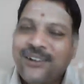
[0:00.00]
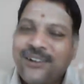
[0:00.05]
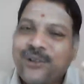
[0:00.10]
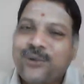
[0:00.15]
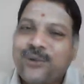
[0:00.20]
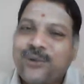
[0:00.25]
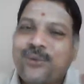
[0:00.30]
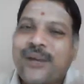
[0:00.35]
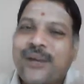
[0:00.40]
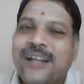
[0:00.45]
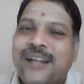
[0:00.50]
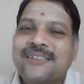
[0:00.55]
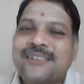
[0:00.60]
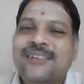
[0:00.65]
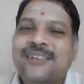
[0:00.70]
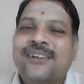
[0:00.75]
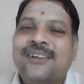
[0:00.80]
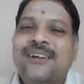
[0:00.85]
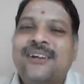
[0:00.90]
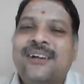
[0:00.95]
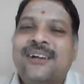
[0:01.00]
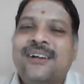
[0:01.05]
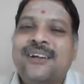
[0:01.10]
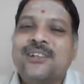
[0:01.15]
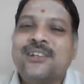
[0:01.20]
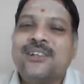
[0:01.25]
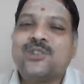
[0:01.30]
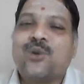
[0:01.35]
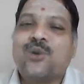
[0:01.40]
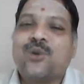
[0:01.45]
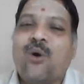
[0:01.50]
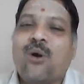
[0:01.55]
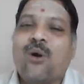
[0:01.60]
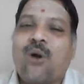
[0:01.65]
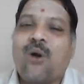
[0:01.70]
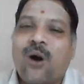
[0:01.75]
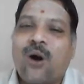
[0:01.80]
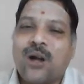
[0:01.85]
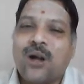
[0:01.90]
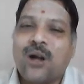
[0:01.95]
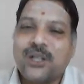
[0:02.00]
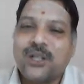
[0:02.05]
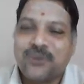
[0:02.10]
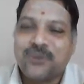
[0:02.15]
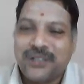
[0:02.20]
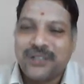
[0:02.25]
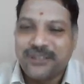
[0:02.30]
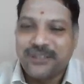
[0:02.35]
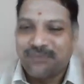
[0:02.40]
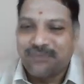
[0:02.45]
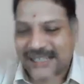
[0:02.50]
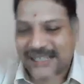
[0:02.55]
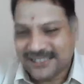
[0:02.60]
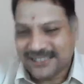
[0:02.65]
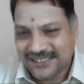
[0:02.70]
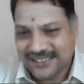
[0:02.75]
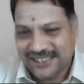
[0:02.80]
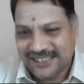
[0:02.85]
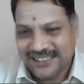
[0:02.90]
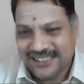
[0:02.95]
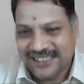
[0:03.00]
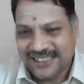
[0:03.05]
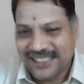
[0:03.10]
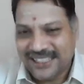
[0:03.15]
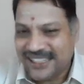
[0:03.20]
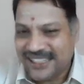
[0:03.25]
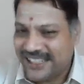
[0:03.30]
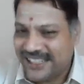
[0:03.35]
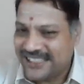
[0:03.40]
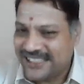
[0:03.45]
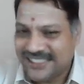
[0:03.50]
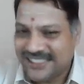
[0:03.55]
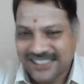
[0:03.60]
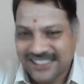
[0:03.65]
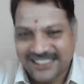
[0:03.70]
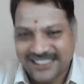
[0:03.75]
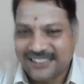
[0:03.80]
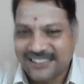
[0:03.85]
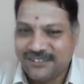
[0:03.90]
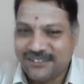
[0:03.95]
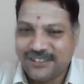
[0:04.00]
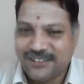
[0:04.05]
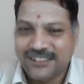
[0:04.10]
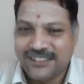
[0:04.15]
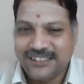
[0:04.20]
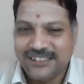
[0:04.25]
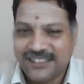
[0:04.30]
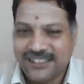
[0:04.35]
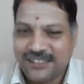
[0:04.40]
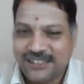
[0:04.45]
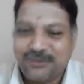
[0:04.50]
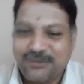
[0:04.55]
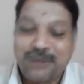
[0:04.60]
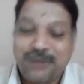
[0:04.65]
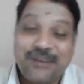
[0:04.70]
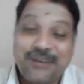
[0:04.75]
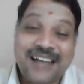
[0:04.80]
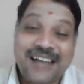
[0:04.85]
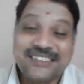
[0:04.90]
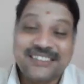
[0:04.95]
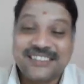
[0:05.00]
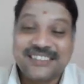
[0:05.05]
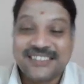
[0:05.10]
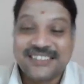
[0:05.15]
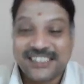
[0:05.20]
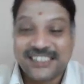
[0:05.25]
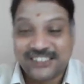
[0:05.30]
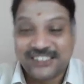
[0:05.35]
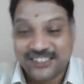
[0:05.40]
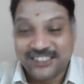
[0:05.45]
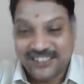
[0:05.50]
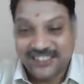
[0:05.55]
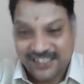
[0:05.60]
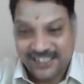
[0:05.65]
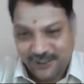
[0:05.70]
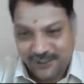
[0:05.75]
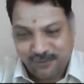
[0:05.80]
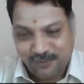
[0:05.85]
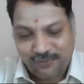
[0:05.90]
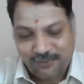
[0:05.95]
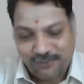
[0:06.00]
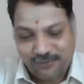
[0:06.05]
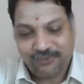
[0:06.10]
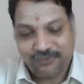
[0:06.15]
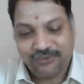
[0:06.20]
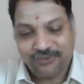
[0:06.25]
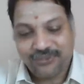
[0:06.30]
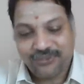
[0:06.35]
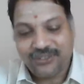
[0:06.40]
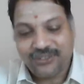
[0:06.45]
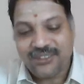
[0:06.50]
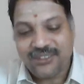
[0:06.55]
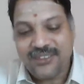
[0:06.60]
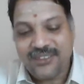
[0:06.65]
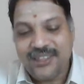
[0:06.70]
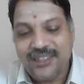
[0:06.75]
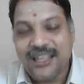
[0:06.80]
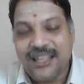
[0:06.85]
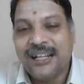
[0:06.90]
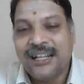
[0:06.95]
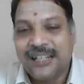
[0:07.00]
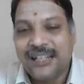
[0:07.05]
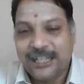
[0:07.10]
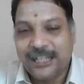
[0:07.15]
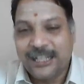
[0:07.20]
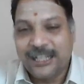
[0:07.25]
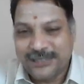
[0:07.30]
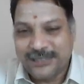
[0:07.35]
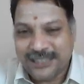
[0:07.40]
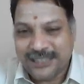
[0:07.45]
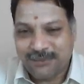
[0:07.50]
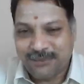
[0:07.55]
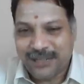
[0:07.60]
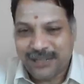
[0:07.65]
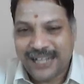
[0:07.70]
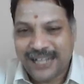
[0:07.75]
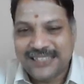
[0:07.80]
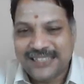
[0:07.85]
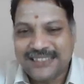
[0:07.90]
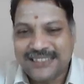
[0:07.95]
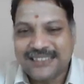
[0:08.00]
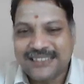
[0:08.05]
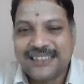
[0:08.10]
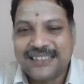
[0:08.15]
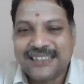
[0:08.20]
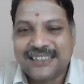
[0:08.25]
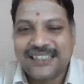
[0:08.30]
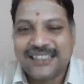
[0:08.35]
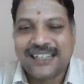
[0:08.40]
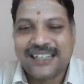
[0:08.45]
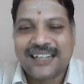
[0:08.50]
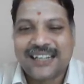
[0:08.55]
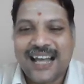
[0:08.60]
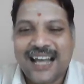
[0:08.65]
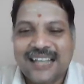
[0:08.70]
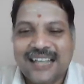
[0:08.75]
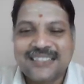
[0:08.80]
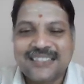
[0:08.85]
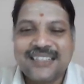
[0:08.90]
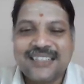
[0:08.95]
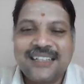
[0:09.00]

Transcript: you can score all 20 marks in the case study. It may be asked in section C. Let me summarize the class.